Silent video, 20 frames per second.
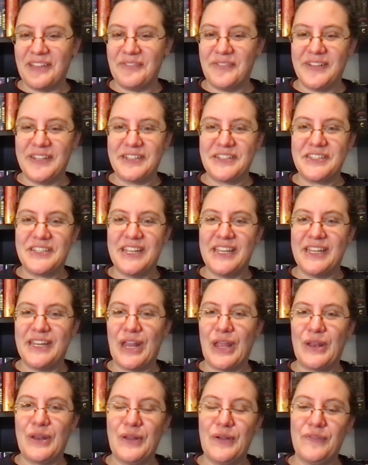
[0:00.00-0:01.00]
finished in
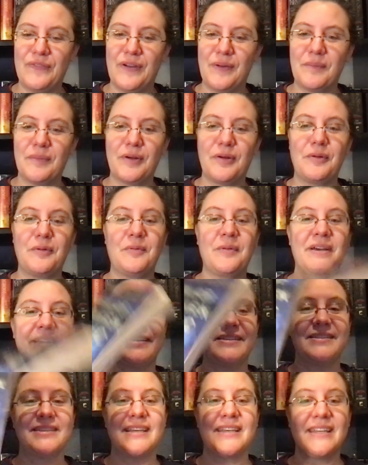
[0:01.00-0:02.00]
November
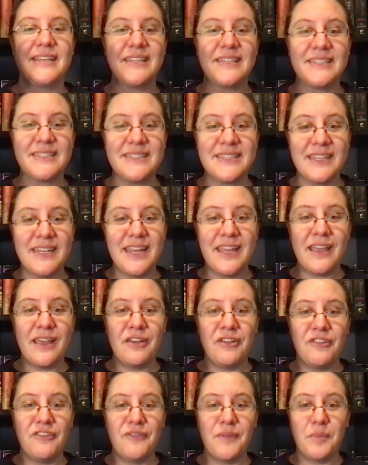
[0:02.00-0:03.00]
was City
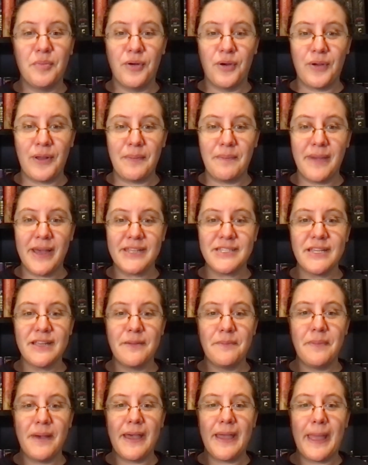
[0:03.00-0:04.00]
of Broken Magic
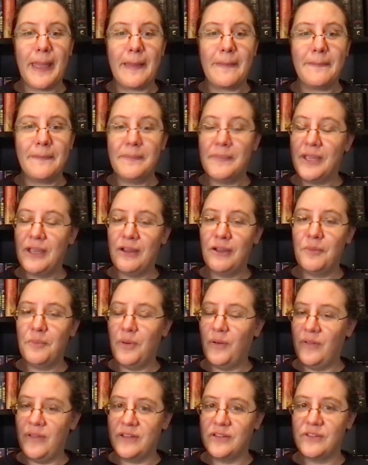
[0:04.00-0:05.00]
by Mirah
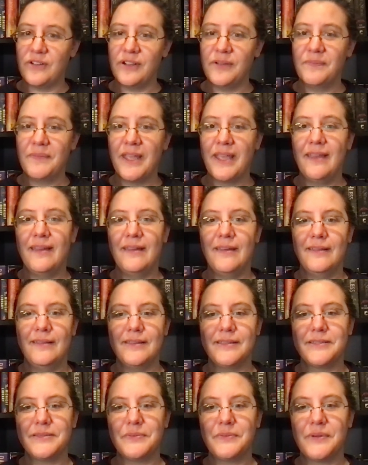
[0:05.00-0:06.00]
Bolender.
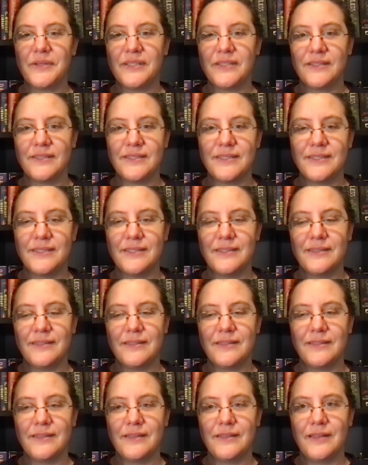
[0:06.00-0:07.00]
This was
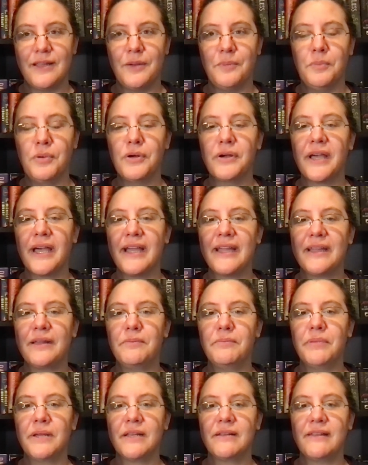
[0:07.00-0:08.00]
a book I
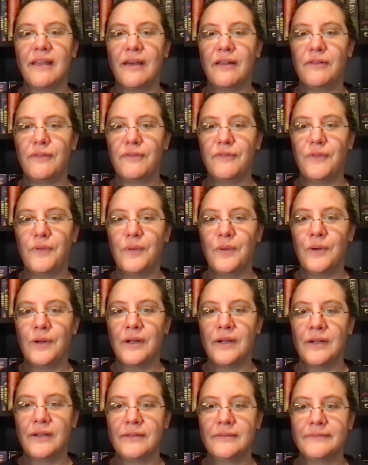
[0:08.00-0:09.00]
had picked out
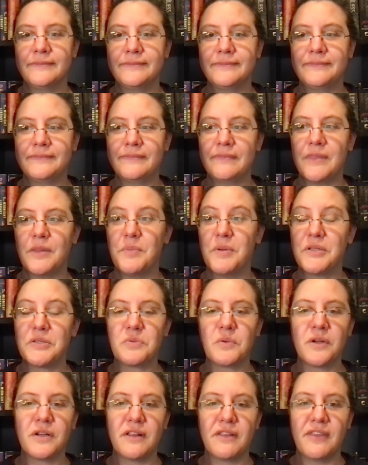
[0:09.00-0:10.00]
for the
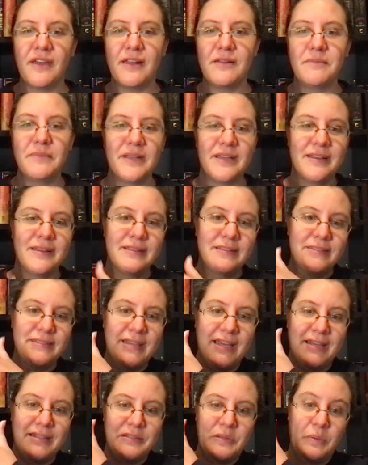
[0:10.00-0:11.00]
buzzwordathon because it
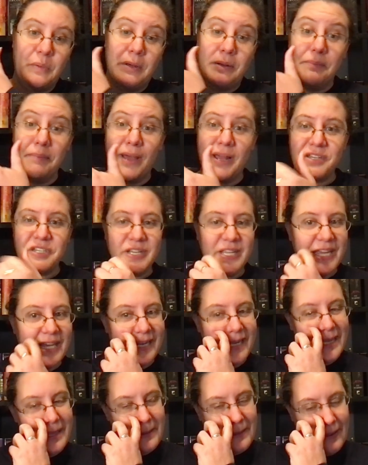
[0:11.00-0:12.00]
has the word magic in
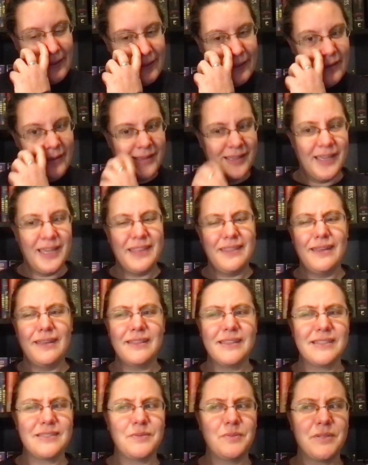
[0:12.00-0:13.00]
it. I think
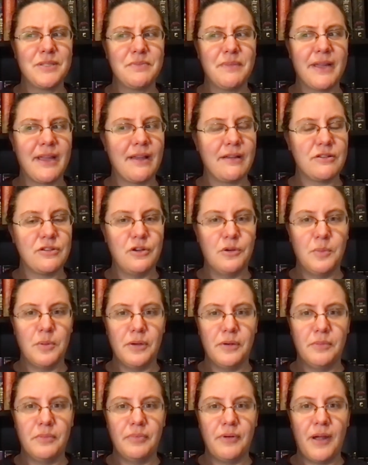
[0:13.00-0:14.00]
this was my
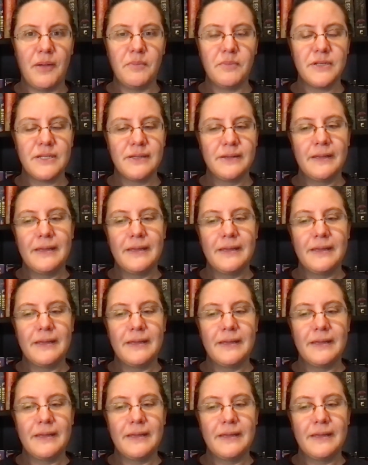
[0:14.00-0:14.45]
October prompt.